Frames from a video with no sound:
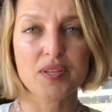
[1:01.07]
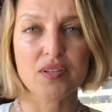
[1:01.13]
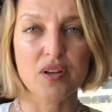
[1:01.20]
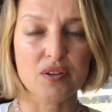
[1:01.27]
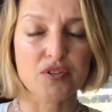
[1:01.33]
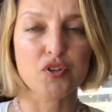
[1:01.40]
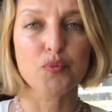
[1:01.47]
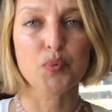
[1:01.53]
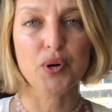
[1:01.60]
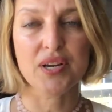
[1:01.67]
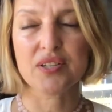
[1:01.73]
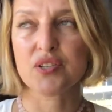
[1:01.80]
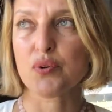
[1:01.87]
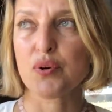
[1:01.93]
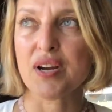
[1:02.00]
also
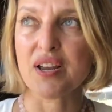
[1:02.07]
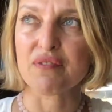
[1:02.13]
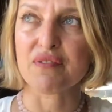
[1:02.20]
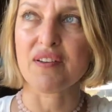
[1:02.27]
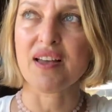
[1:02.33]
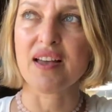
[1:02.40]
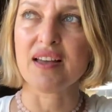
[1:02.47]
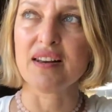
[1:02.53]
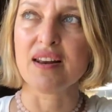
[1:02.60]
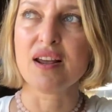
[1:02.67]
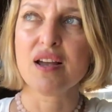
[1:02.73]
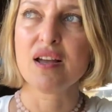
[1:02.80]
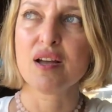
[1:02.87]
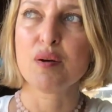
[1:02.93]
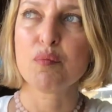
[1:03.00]
brings grief, and
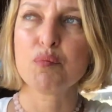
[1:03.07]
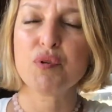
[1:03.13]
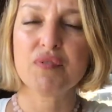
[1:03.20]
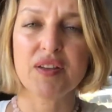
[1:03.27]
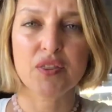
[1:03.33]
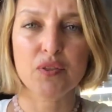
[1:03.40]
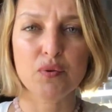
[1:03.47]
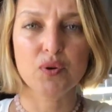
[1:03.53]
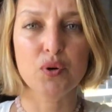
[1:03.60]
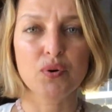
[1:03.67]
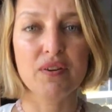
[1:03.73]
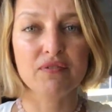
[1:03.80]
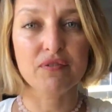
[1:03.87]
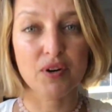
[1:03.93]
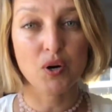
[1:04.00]
moving through
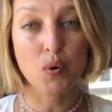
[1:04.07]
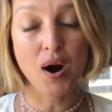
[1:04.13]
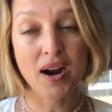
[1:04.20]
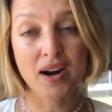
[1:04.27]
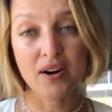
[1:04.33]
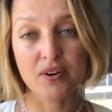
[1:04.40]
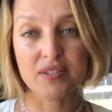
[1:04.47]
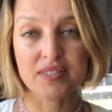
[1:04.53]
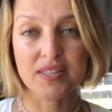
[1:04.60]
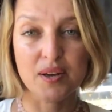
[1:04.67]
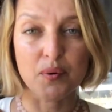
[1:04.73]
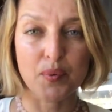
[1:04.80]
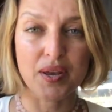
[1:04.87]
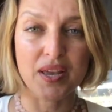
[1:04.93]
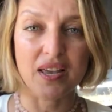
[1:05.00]
grief requires
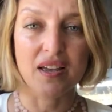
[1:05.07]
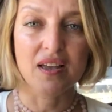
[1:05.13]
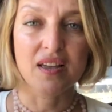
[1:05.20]
that we